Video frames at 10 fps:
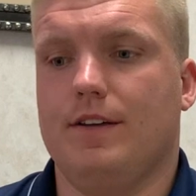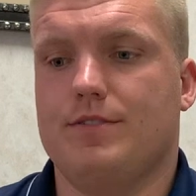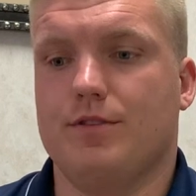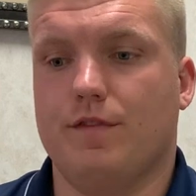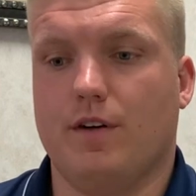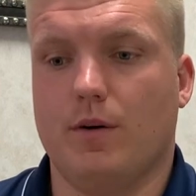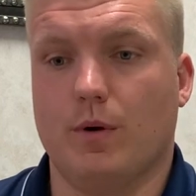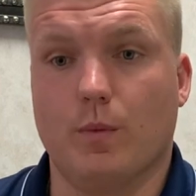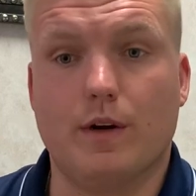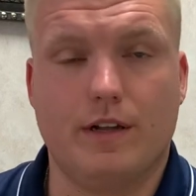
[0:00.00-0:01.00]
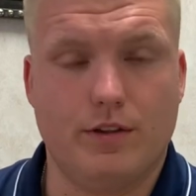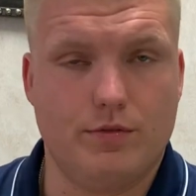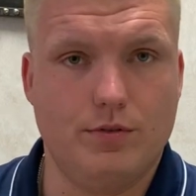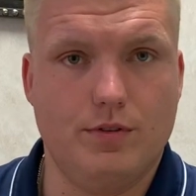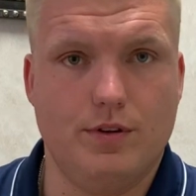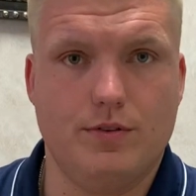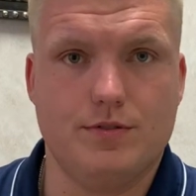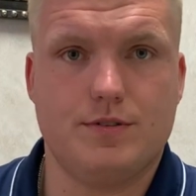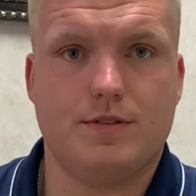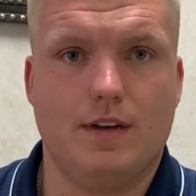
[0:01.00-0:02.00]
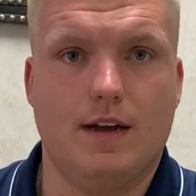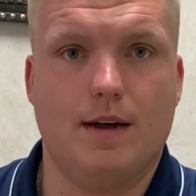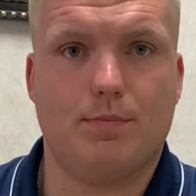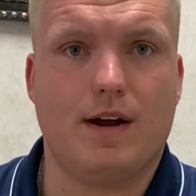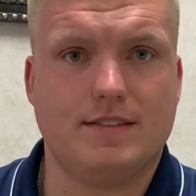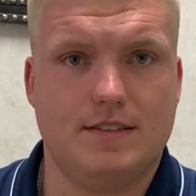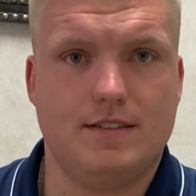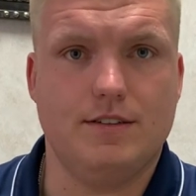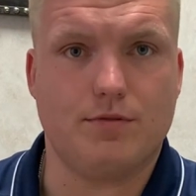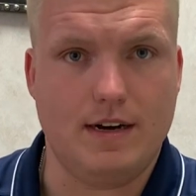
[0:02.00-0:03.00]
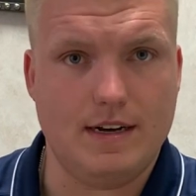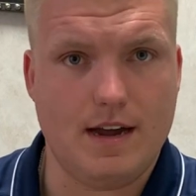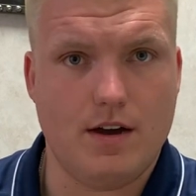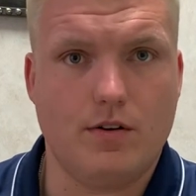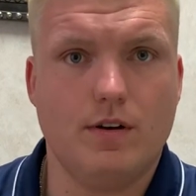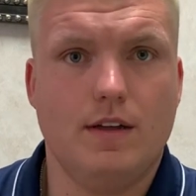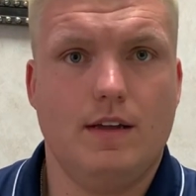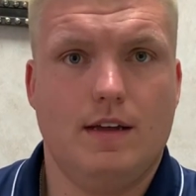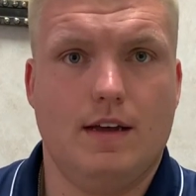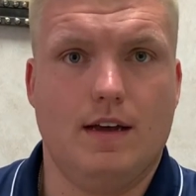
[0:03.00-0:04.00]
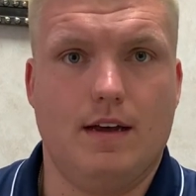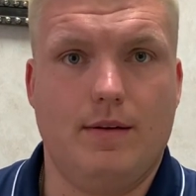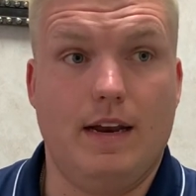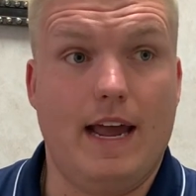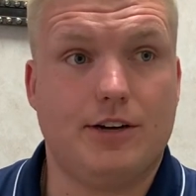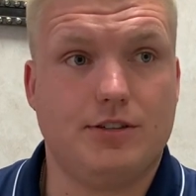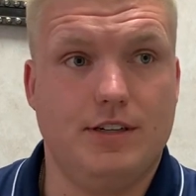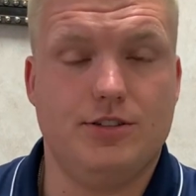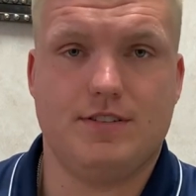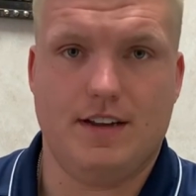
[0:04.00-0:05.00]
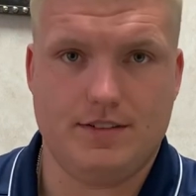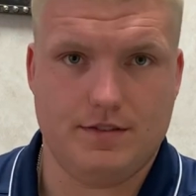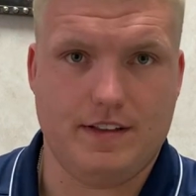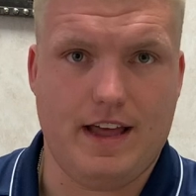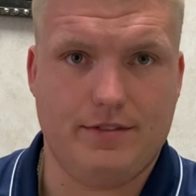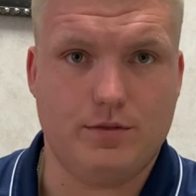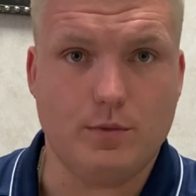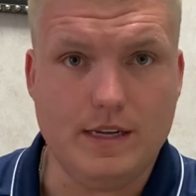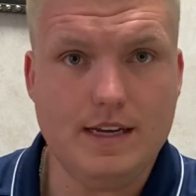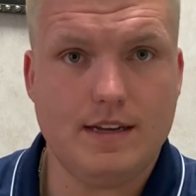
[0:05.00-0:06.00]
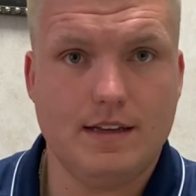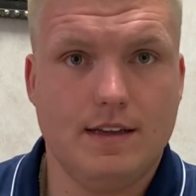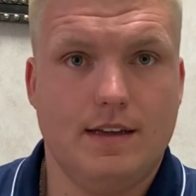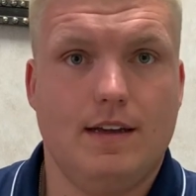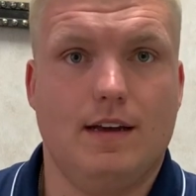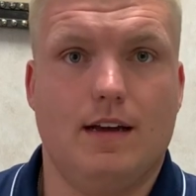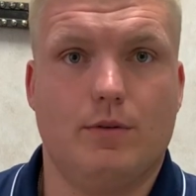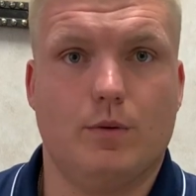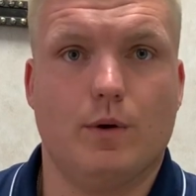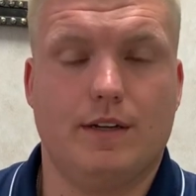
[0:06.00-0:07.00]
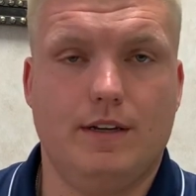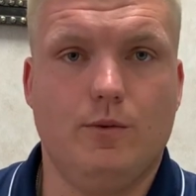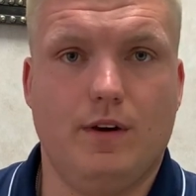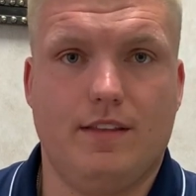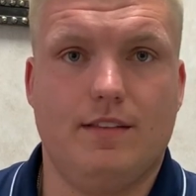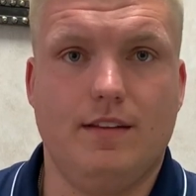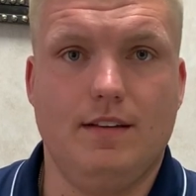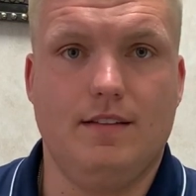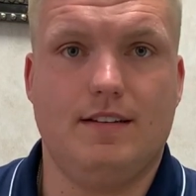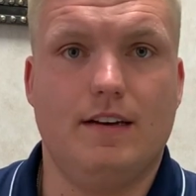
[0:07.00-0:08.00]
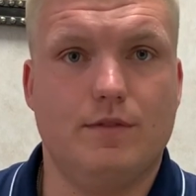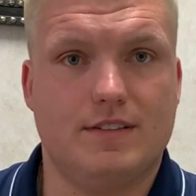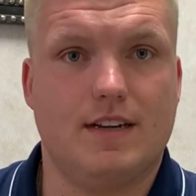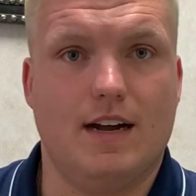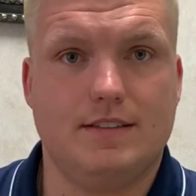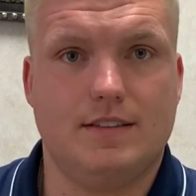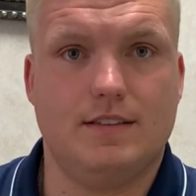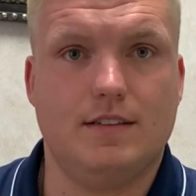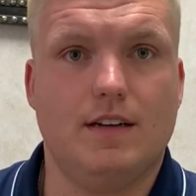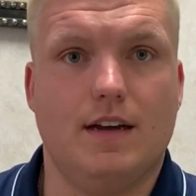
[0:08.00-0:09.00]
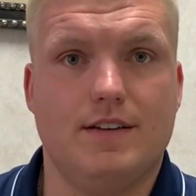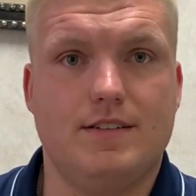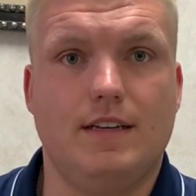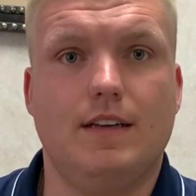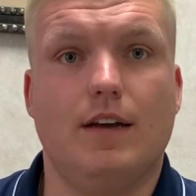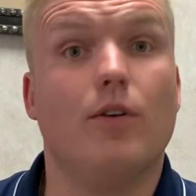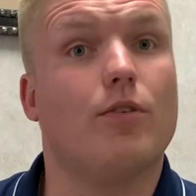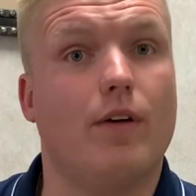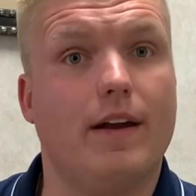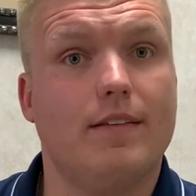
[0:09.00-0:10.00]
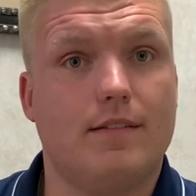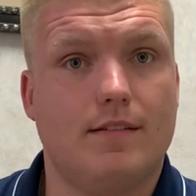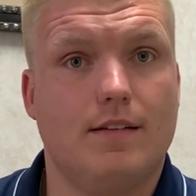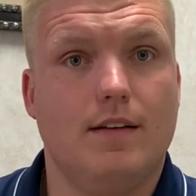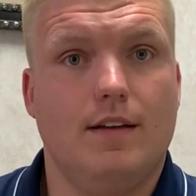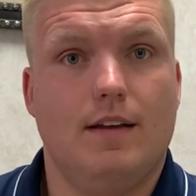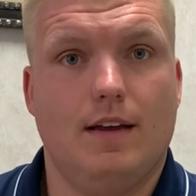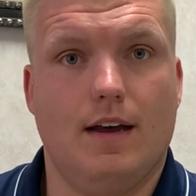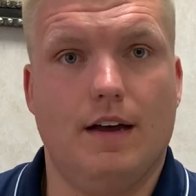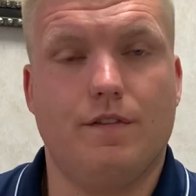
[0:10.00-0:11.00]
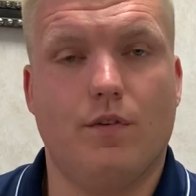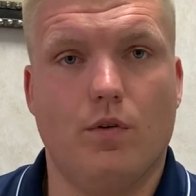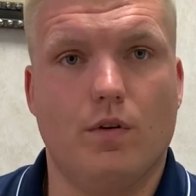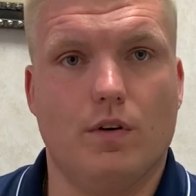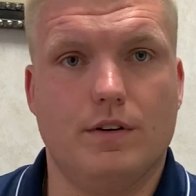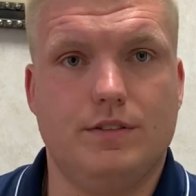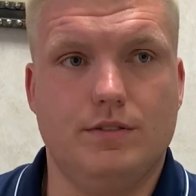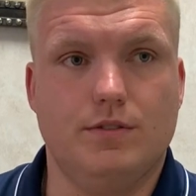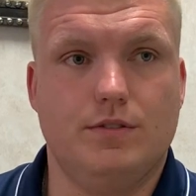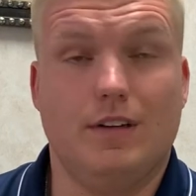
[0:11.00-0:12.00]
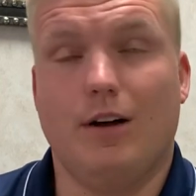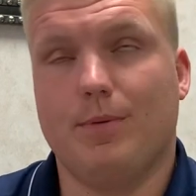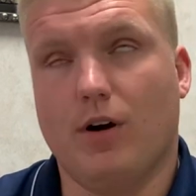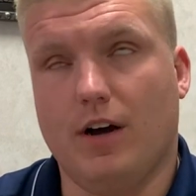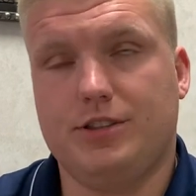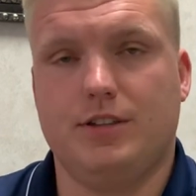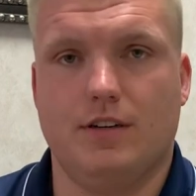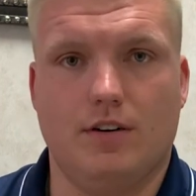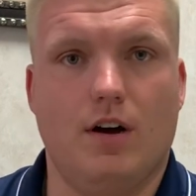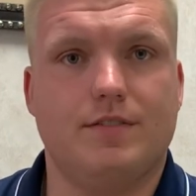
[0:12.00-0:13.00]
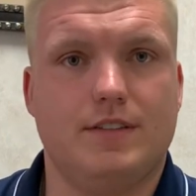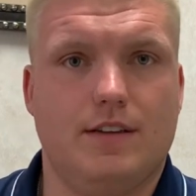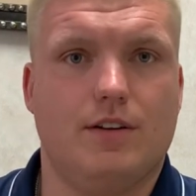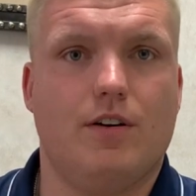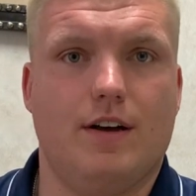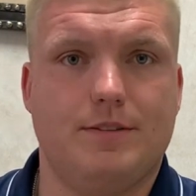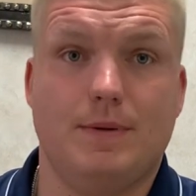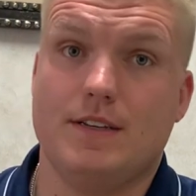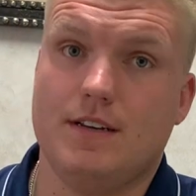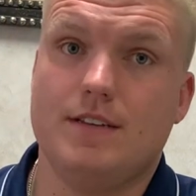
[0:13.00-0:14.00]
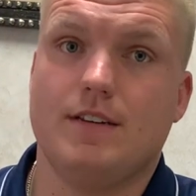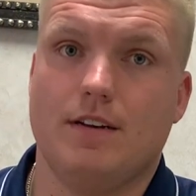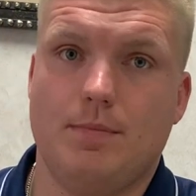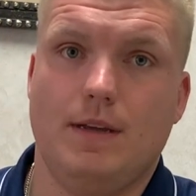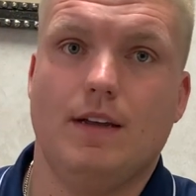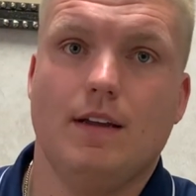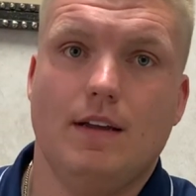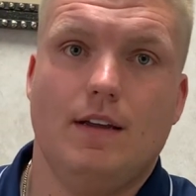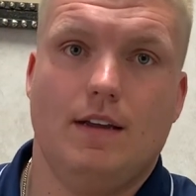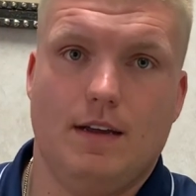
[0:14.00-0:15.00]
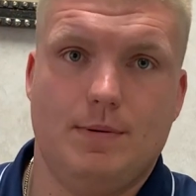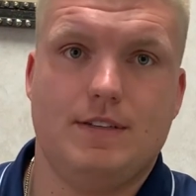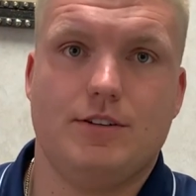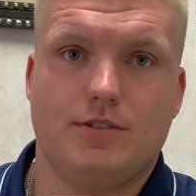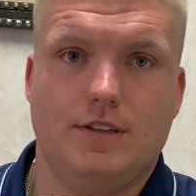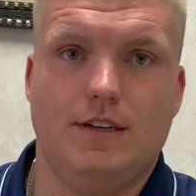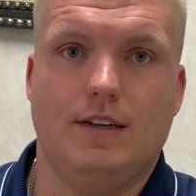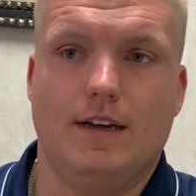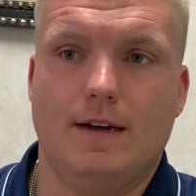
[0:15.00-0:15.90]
So far, we're working through those processes right now. And actually, just as of last week, we're working with the state of Wisconsin seeking out grants to help cost share and offset the cost, because it is going to be a potentially